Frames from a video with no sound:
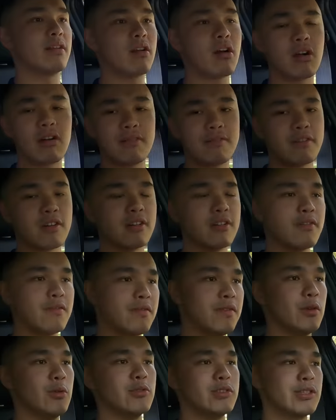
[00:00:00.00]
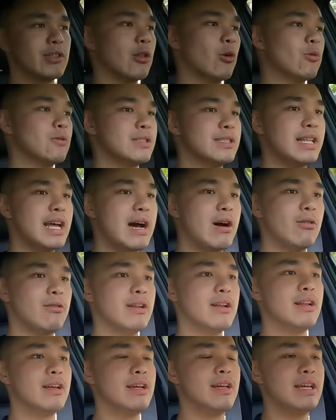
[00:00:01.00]
car in front of you slows
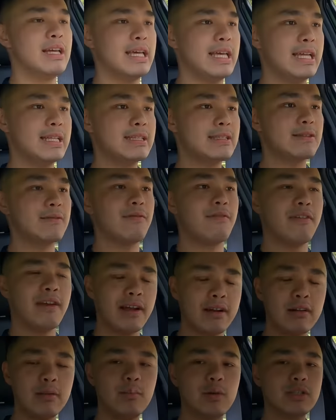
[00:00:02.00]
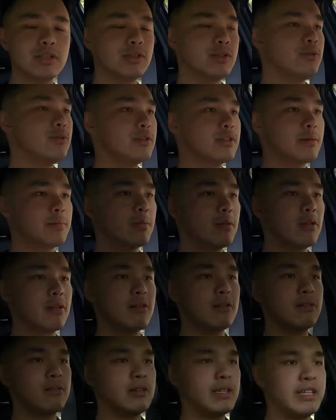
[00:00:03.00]
down. It's very much
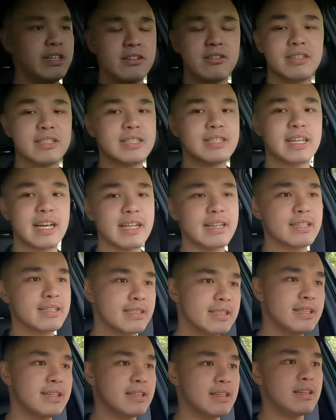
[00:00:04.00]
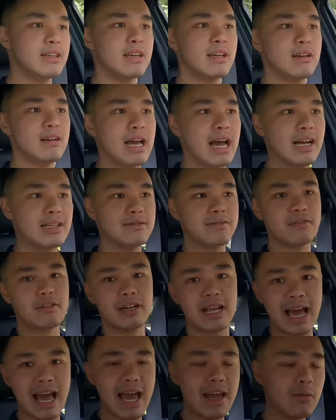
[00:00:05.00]
usable here inside the city. As for
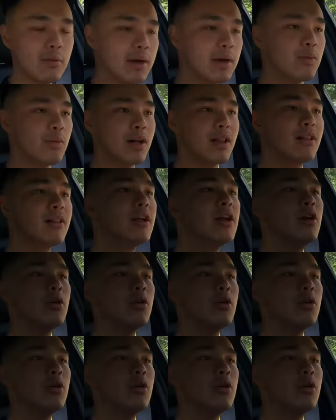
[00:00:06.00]
the highway, well,